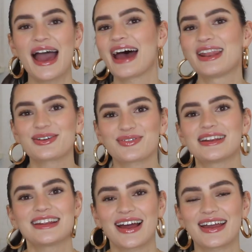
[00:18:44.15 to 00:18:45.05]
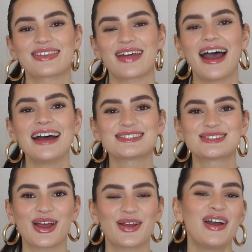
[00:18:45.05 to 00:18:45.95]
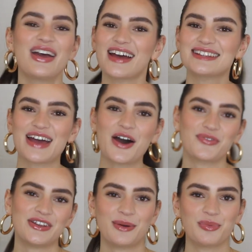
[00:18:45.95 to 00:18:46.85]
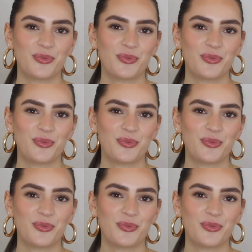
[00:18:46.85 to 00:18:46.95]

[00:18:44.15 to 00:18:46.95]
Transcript: and I really like that. So that's outfit number